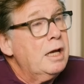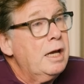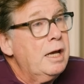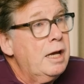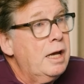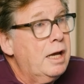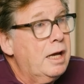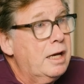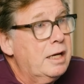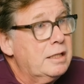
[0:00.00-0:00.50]

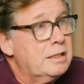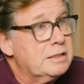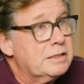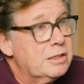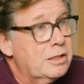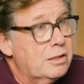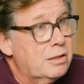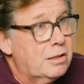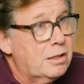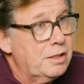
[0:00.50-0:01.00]
and
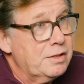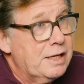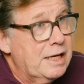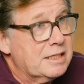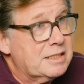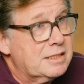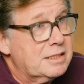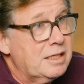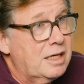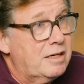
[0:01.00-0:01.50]
all
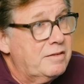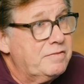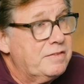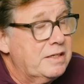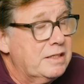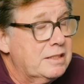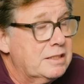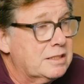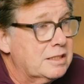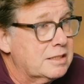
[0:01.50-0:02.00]
that stuff,
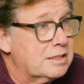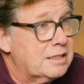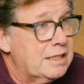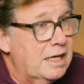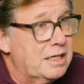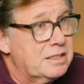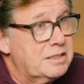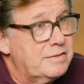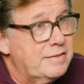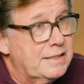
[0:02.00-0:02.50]
and it just
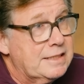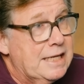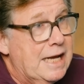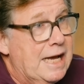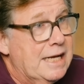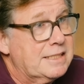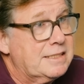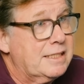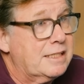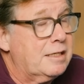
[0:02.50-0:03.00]
sounds
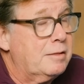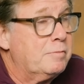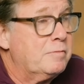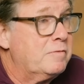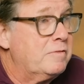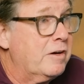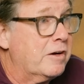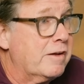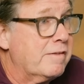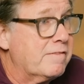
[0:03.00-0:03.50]
fantastic. I'm
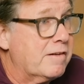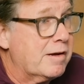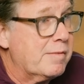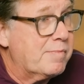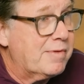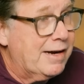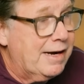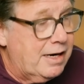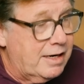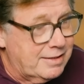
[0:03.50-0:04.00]
very, very
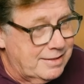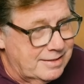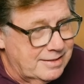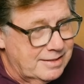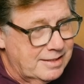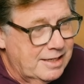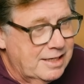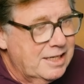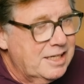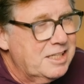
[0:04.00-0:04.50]
proud. And
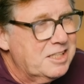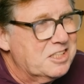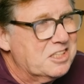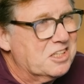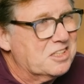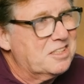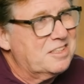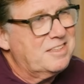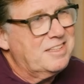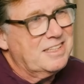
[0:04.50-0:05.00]
the
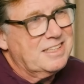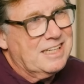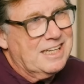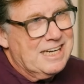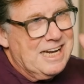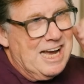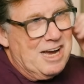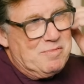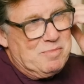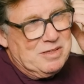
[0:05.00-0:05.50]
other thing that
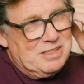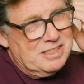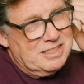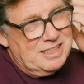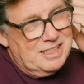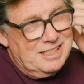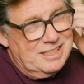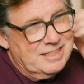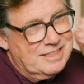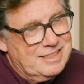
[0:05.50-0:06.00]
happens
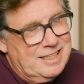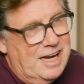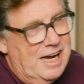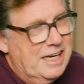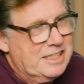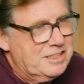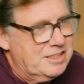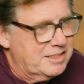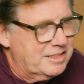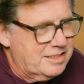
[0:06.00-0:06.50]
is
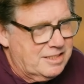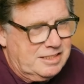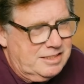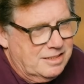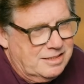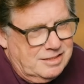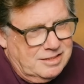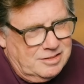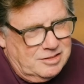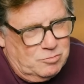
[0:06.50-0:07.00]
I just
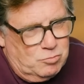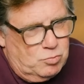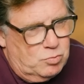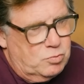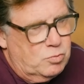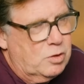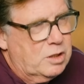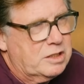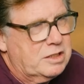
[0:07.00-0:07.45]
want